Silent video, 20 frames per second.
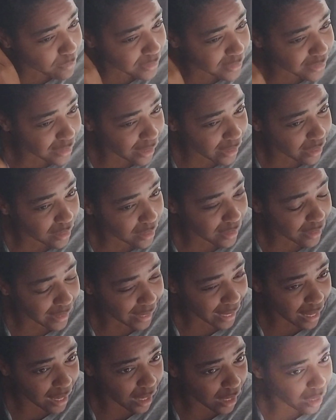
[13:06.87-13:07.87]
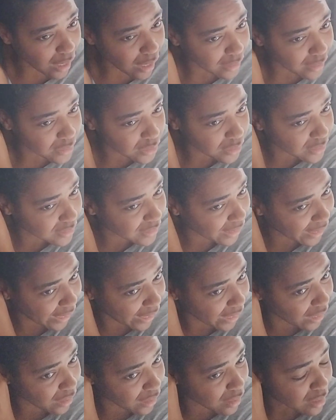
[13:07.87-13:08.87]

like, yeah, I just can't.